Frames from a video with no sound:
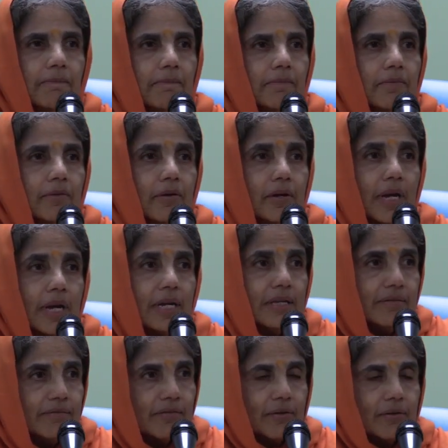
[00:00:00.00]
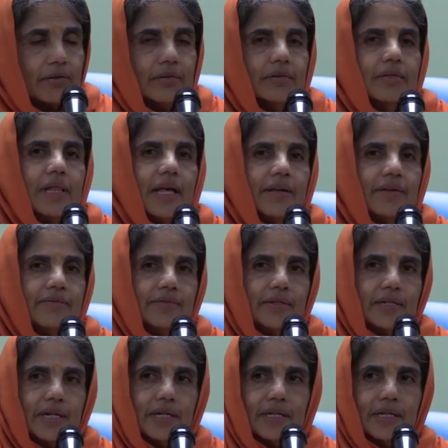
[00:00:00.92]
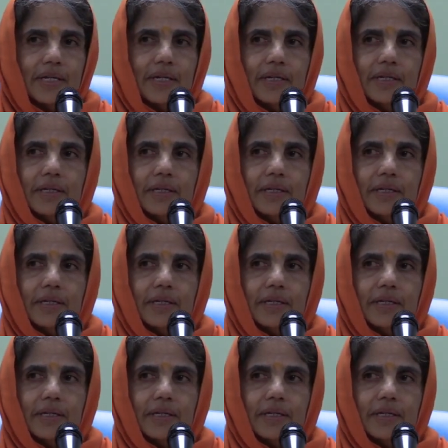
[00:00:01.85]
you're ready for this lifestyle.